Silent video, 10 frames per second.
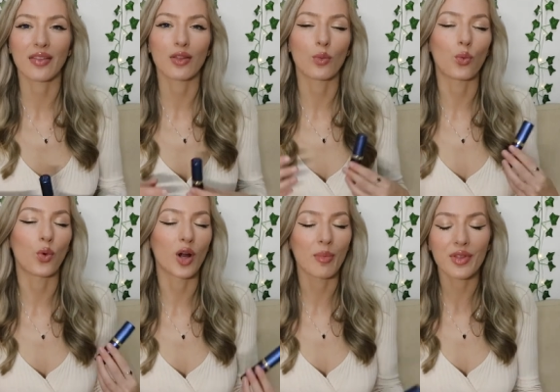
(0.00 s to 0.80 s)
The
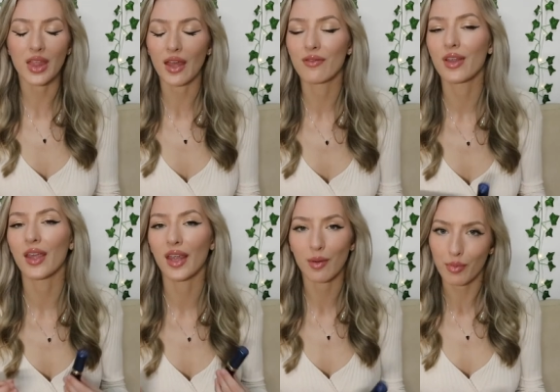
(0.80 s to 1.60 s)
warmth of
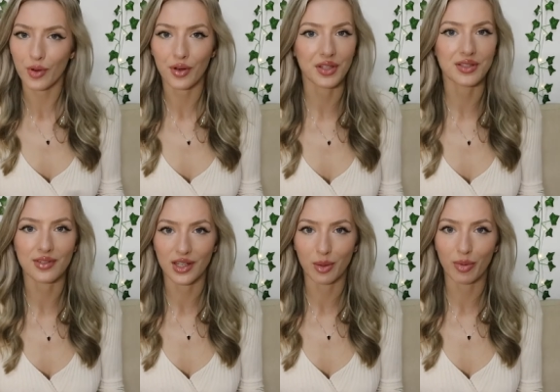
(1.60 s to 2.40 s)
the amber is
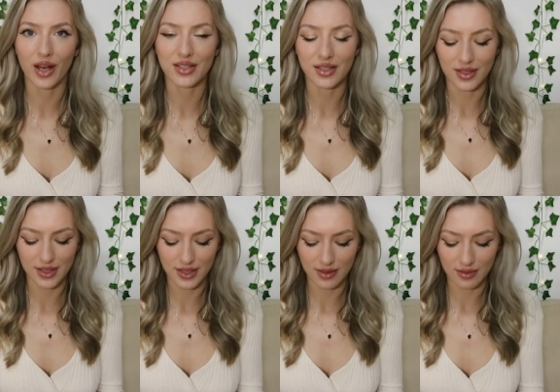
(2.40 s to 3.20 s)
very
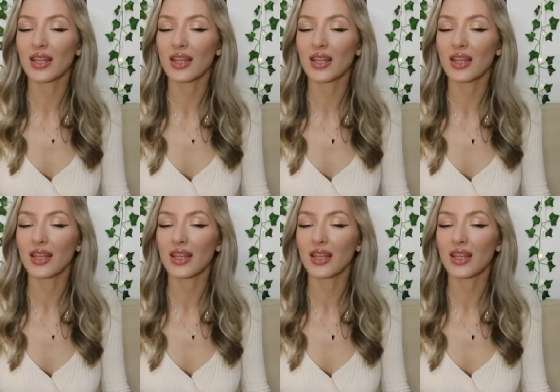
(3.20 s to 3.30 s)
present.